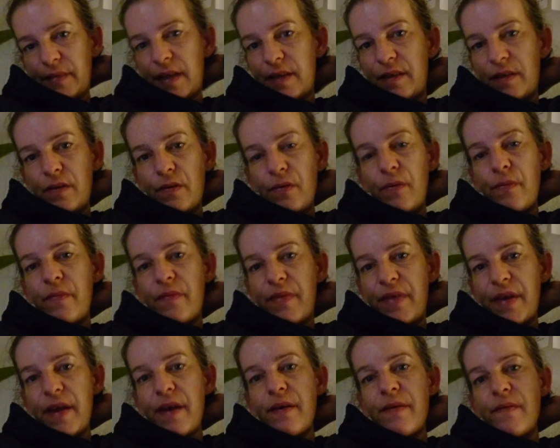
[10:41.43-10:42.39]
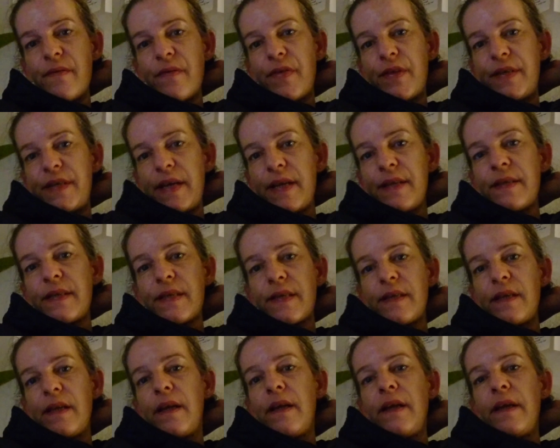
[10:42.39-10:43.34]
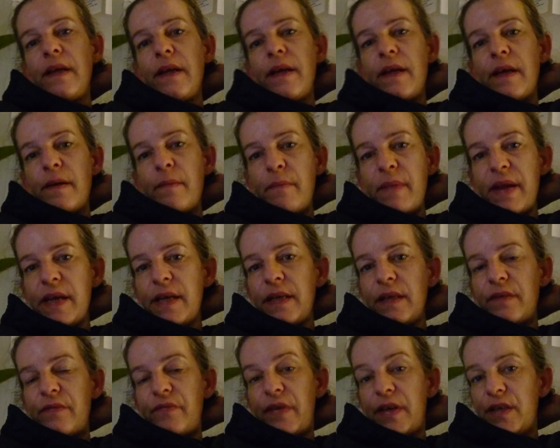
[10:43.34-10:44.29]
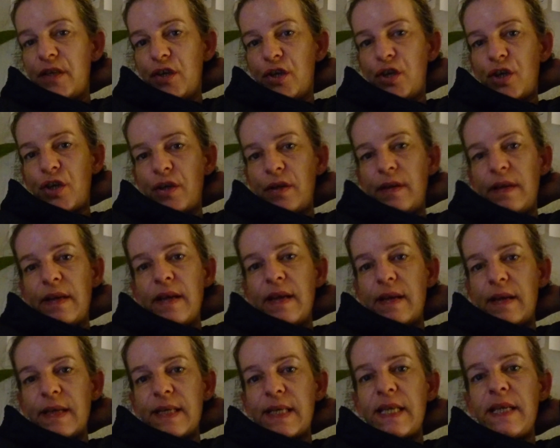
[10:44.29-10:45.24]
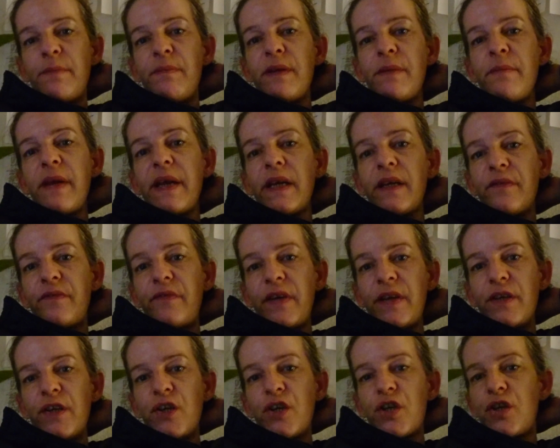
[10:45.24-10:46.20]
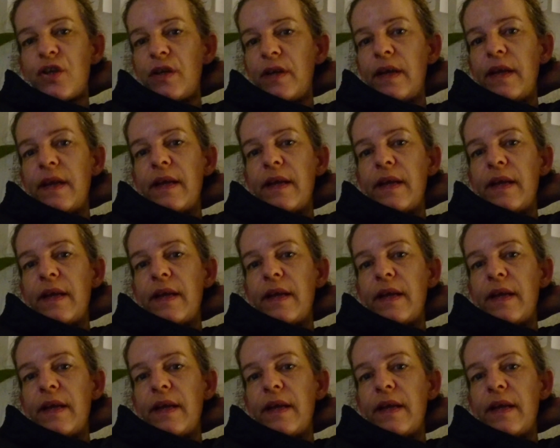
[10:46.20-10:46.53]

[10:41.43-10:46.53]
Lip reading: So there, the debts, make it vanish, simply make it vanish,